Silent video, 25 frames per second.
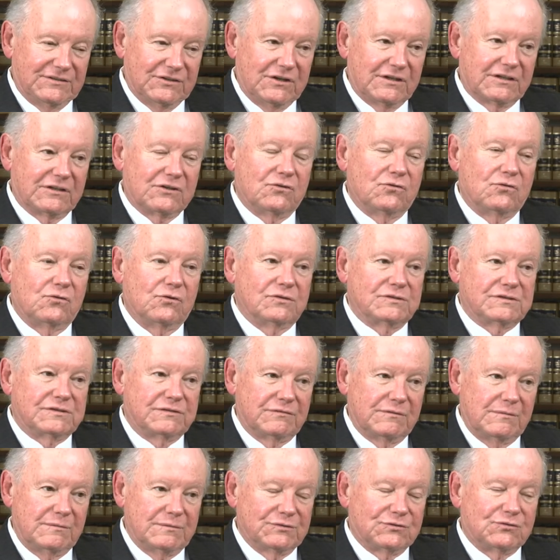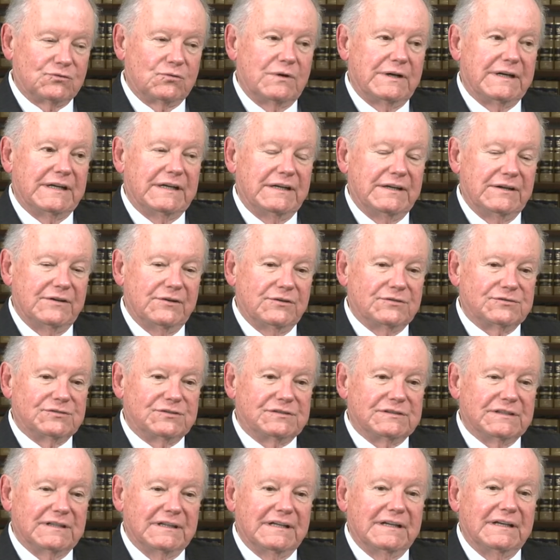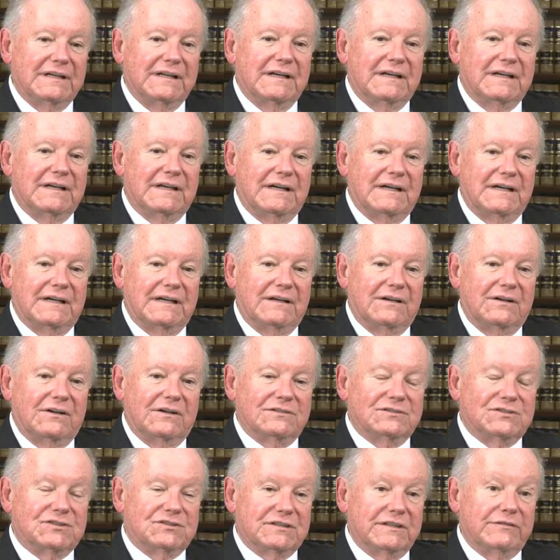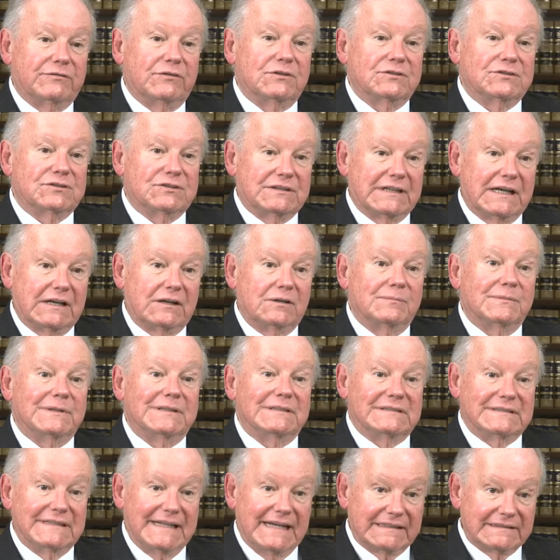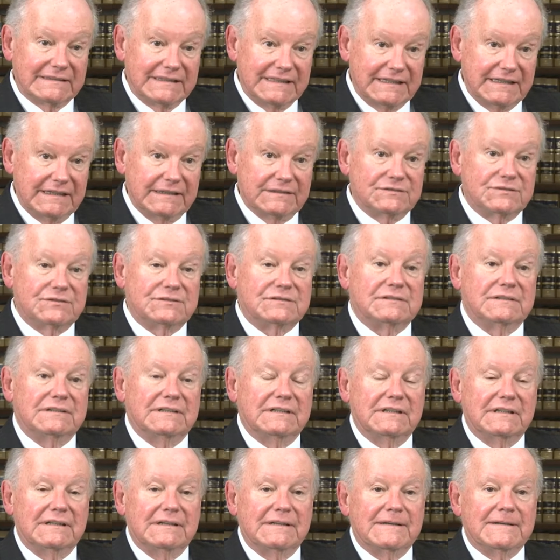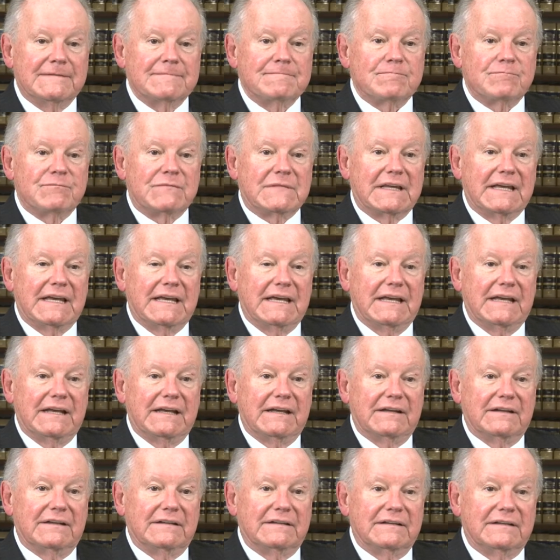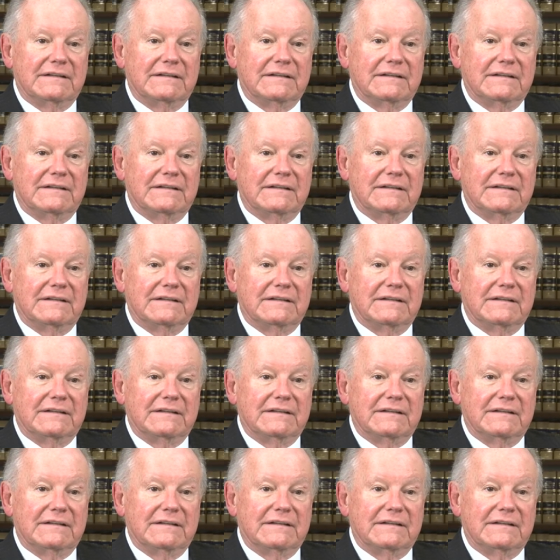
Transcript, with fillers: taught a course for almost 20 years uh, on civil settlement techniques. And, and